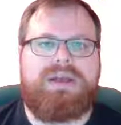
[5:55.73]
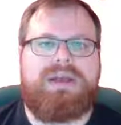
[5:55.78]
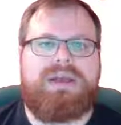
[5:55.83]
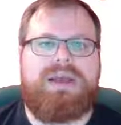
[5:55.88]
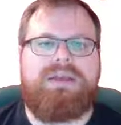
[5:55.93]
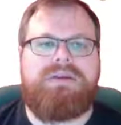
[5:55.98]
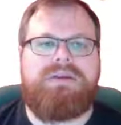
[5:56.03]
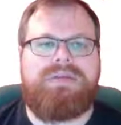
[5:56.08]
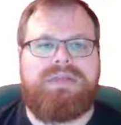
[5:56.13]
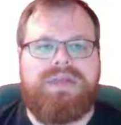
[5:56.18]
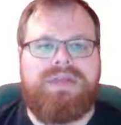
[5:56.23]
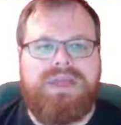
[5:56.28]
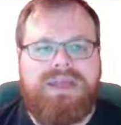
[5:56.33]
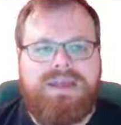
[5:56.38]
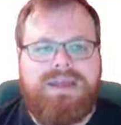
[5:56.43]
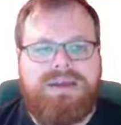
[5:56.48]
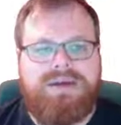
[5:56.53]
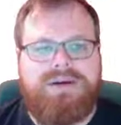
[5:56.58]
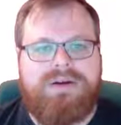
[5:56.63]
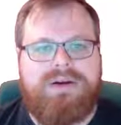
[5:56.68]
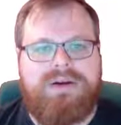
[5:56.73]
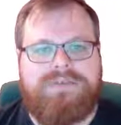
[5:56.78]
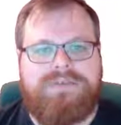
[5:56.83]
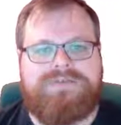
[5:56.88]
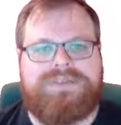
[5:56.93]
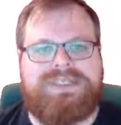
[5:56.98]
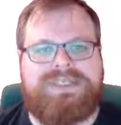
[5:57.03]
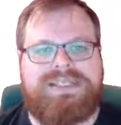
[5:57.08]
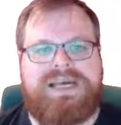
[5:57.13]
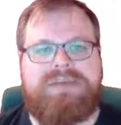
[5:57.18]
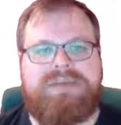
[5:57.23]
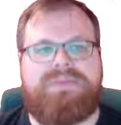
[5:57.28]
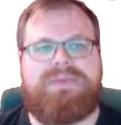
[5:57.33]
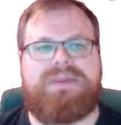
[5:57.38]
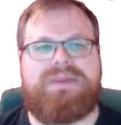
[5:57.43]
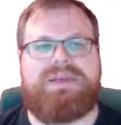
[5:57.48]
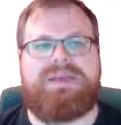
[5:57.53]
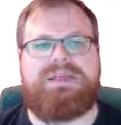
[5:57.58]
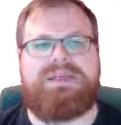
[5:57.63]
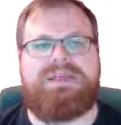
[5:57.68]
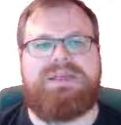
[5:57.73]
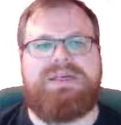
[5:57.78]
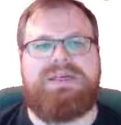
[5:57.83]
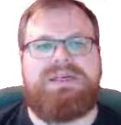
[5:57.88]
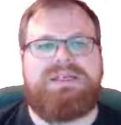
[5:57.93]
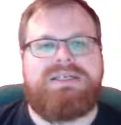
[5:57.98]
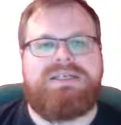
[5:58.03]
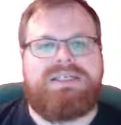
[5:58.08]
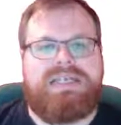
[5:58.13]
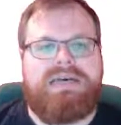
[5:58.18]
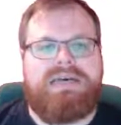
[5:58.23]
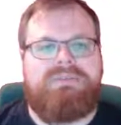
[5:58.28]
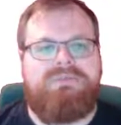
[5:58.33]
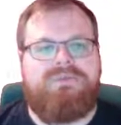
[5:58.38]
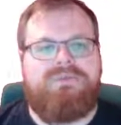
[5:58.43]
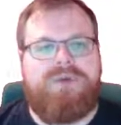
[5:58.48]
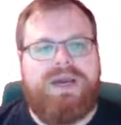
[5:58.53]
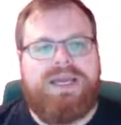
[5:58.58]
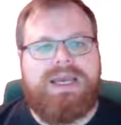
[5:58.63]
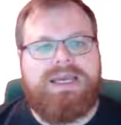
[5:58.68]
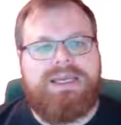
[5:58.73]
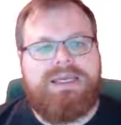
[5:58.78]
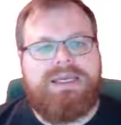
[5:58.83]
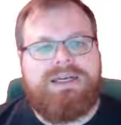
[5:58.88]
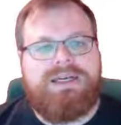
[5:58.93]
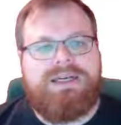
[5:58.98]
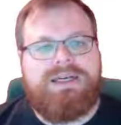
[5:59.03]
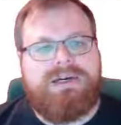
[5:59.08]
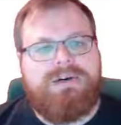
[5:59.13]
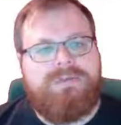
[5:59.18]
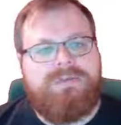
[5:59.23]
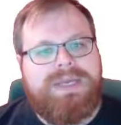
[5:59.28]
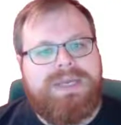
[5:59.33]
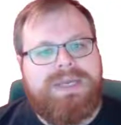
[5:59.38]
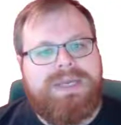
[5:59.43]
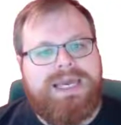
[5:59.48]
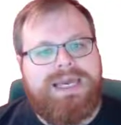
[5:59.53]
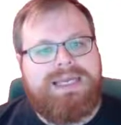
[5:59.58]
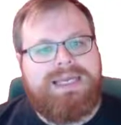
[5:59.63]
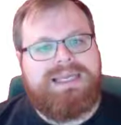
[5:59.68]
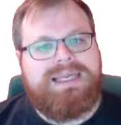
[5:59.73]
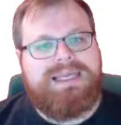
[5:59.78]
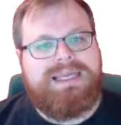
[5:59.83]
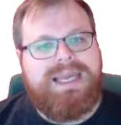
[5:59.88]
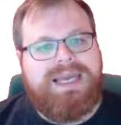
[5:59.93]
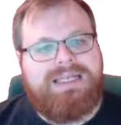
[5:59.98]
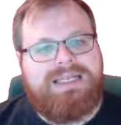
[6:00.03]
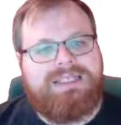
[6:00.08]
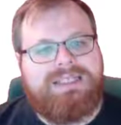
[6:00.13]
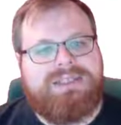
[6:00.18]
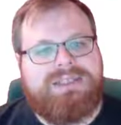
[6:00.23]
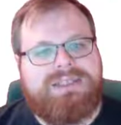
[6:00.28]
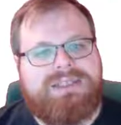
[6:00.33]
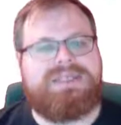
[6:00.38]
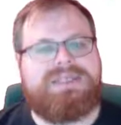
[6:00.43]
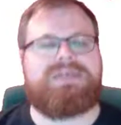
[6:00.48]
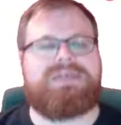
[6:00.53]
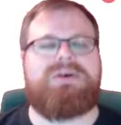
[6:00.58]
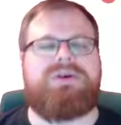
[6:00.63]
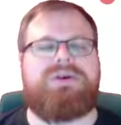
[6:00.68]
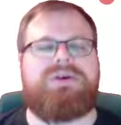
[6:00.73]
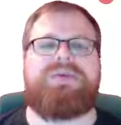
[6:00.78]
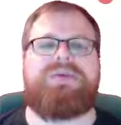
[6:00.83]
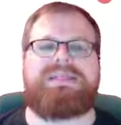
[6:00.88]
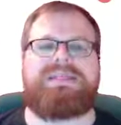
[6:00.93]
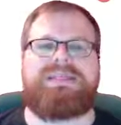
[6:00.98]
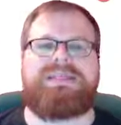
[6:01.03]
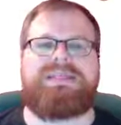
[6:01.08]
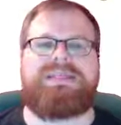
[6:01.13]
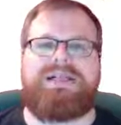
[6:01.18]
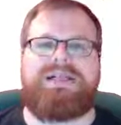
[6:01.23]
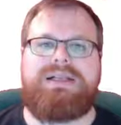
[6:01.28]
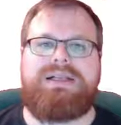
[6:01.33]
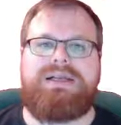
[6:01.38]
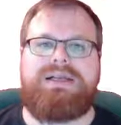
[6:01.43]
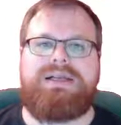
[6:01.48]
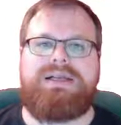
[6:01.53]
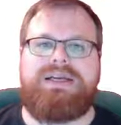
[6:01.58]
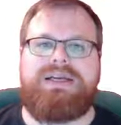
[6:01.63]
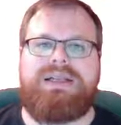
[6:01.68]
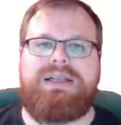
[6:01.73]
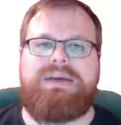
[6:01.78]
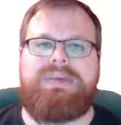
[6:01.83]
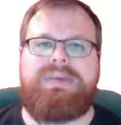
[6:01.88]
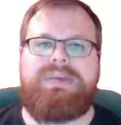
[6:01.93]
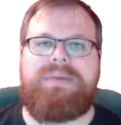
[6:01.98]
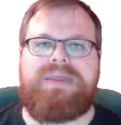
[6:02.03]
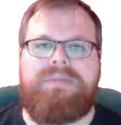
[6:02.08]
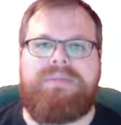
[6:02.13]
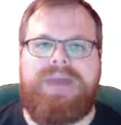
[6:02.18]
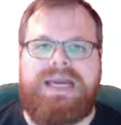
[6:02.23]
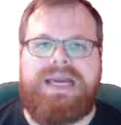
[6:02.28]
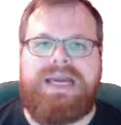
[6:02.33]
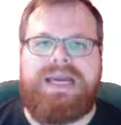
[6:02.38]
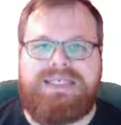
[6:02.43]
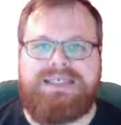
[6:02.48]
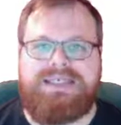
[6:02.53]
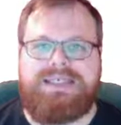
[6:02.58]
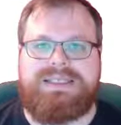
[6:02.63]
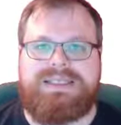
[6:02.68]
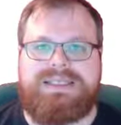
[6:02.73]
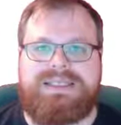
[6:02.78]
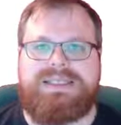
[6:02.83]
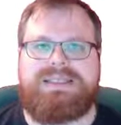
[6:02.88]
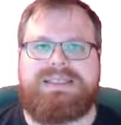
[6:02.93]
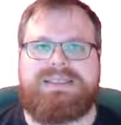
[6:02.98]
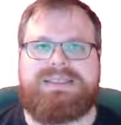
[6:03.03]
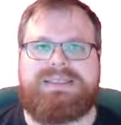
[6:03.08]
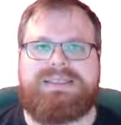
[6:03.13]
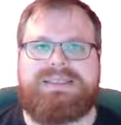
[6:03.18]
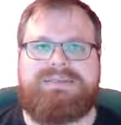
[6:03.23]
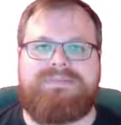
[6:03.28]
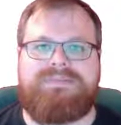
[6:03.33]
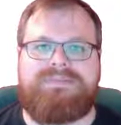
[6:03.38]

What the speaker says: Can you think of something, some way we can get this convex hull in a mathematical sense?